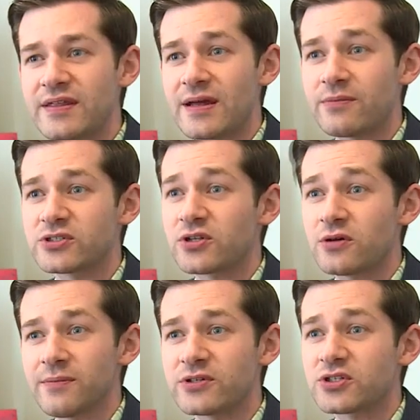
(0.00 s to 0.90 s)
Really, the
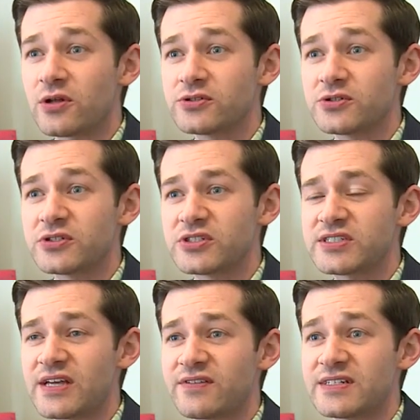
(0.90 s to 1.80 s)
number is closer to
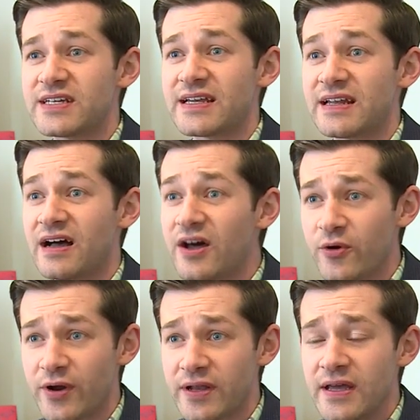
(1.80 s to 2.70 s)

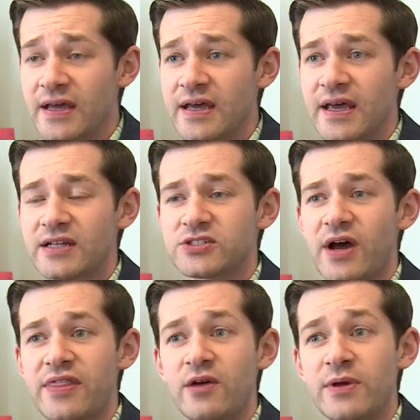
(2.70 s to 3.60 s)
1,700. And so
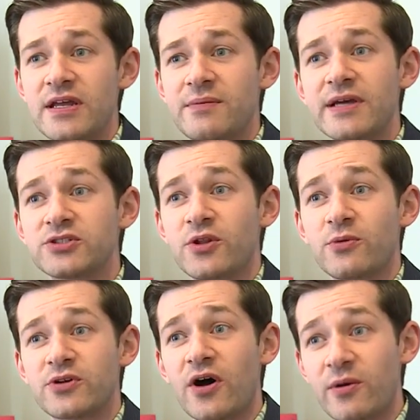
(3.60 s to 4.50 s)
I think we need to make sure that
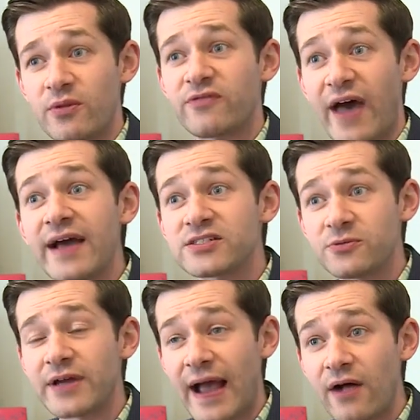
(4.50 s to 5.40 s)
we're talking with facts
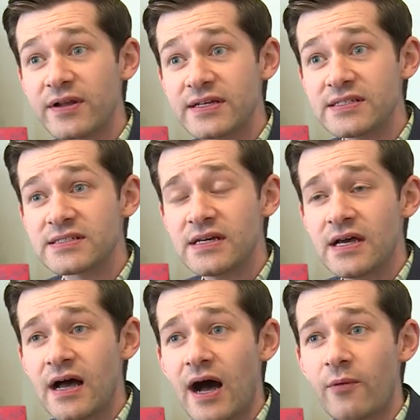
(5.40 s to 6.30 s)
and realities
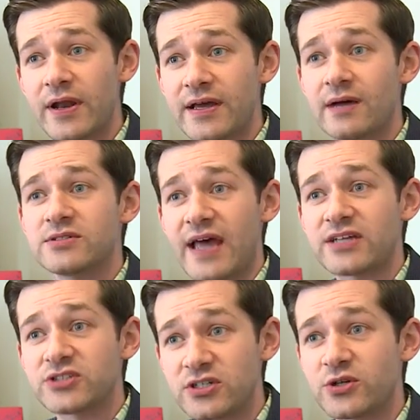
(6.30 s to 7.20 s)
when it comes to
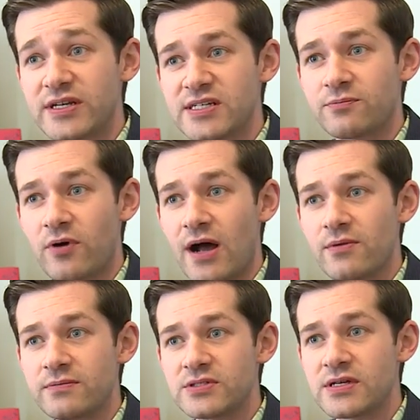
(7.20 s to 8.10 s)
actually addressing
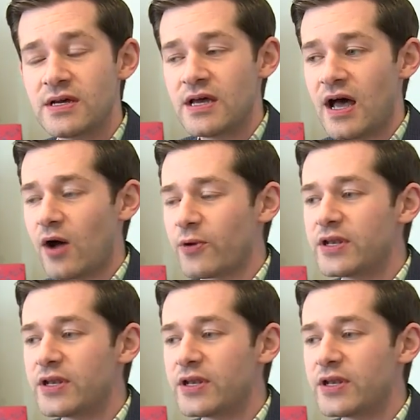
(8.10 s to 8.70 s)
problems.